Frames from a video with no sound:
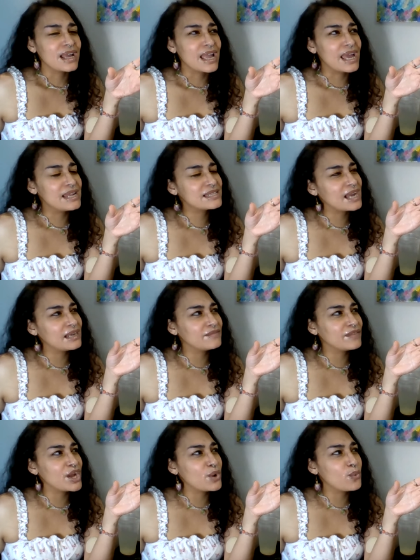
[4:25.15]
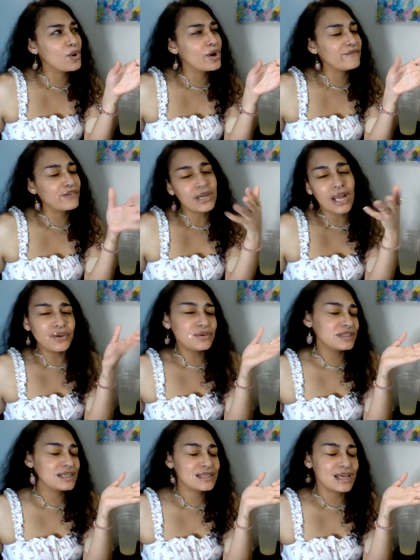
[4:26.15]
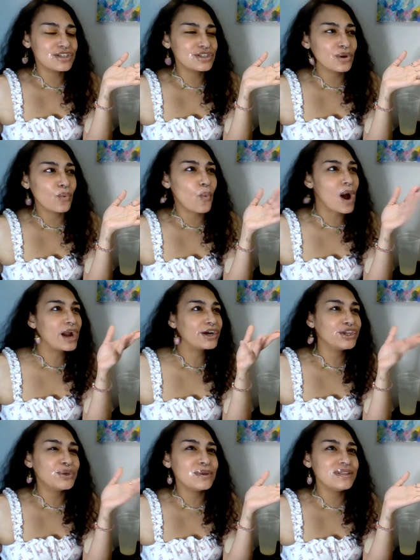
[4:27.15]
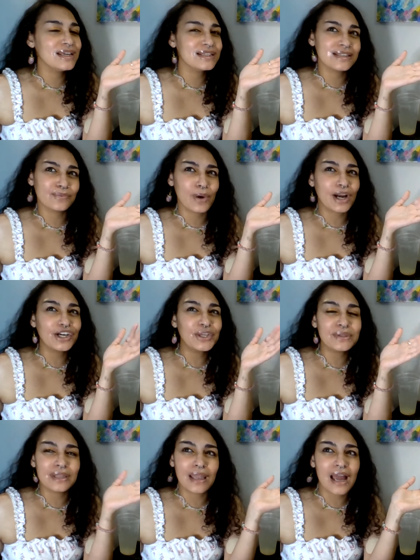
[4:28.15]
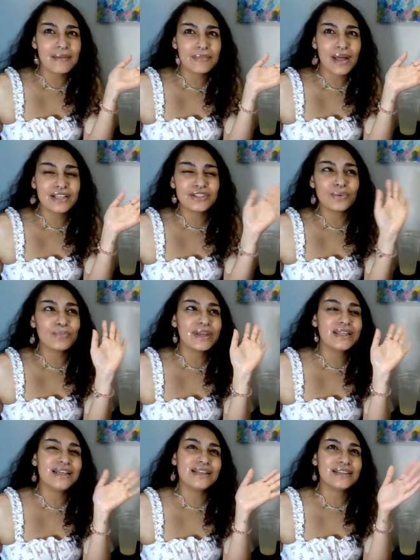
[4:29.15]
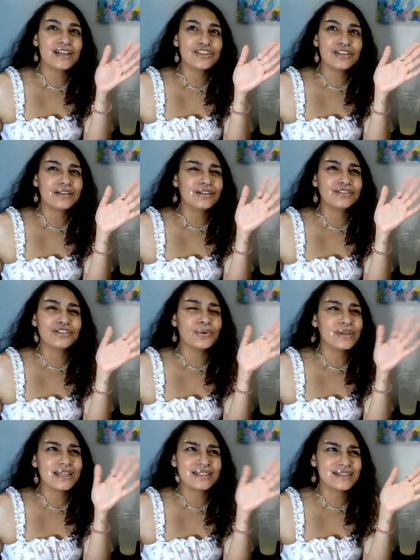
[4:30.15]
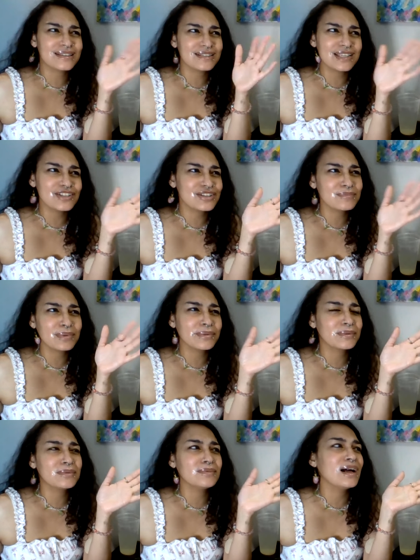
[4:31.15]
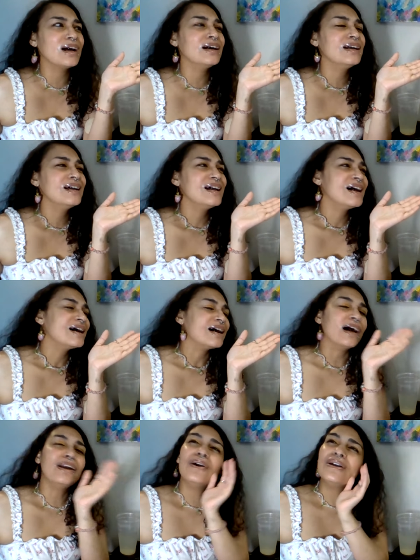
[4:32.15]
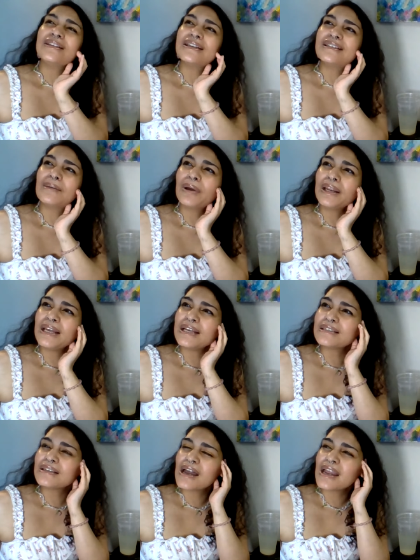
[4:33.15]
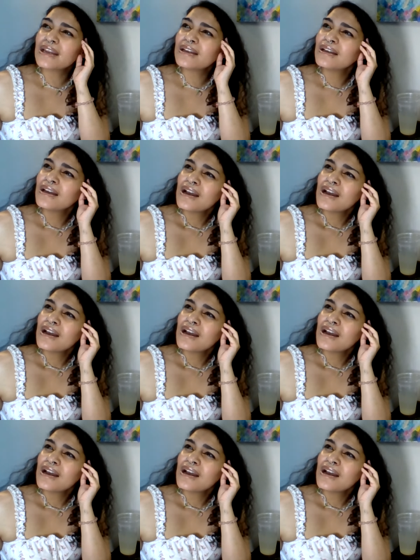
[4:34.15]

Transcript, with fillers: And it's kind of like, well, if you're not used to attention, why are you in the why are you in the limelight? Don't be in the attention, or don't get this attention, blah blah blah, blah. I don't know, it's like somebody is like